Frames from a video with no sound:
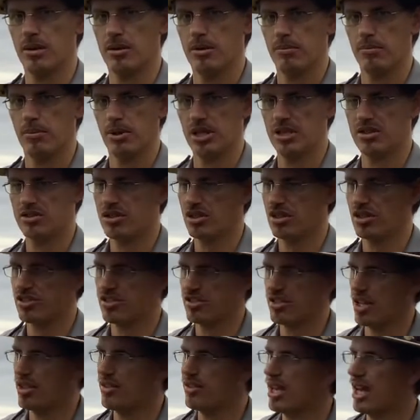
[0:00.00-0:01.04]
but he's going to
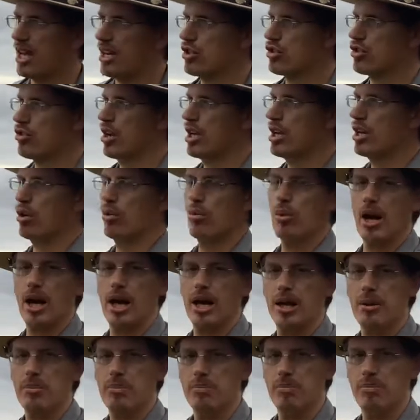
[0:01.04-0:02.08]
send that train away